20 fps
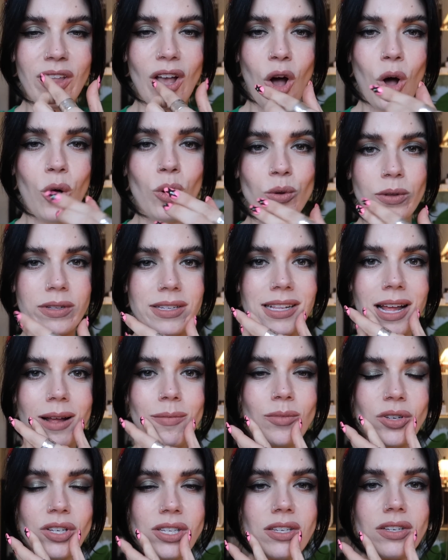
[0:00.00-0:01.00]
holds that
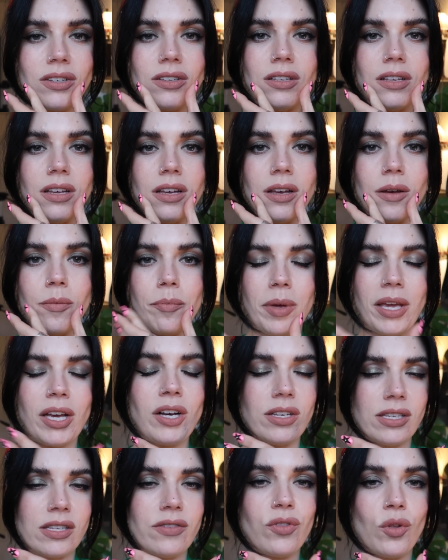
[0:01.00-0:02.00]
muscle
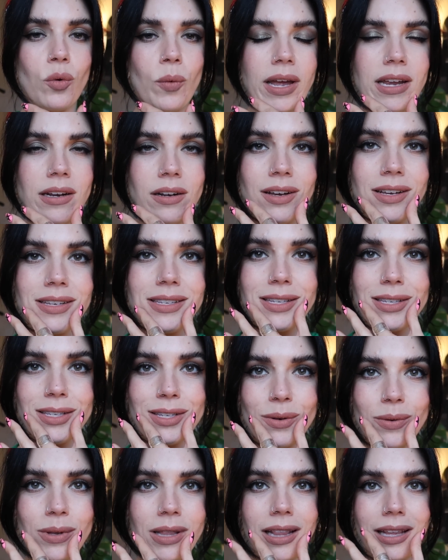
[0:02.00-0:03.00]
because of the weight loss.
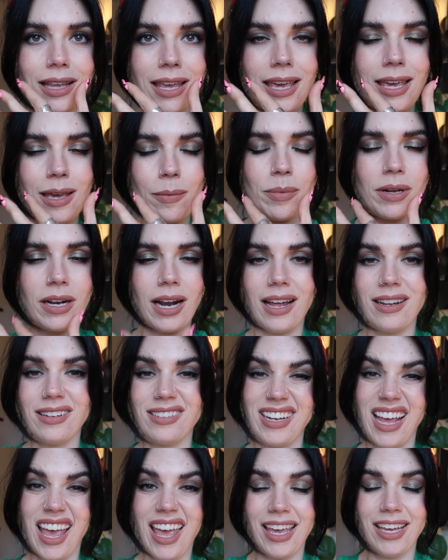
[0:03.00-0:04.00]
So it'll keep it
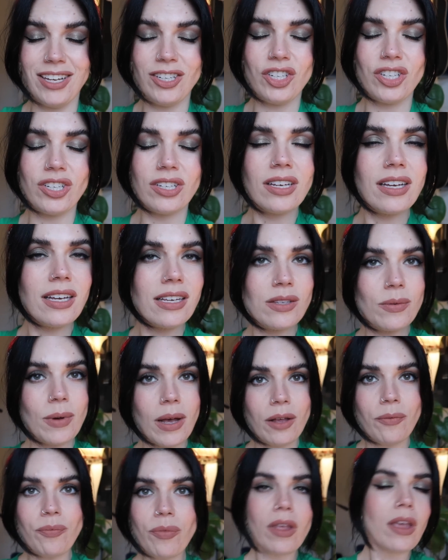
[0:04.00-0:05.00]
and age as
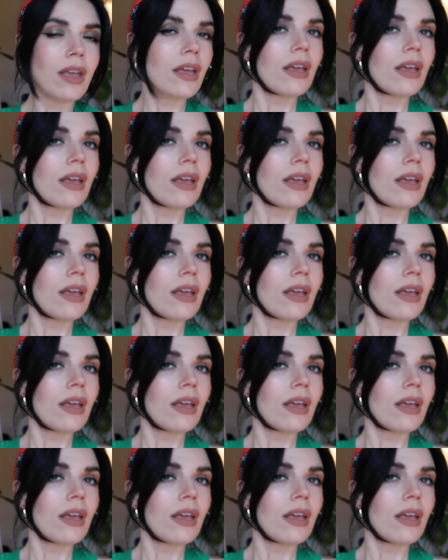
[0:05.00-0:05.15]
well.